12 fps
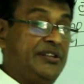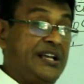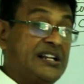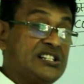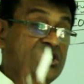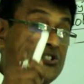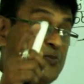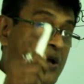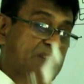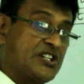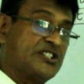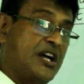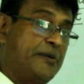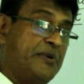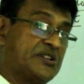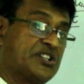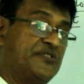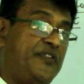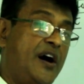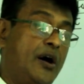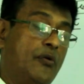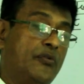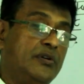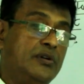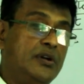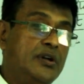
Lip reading: There is a special germination form.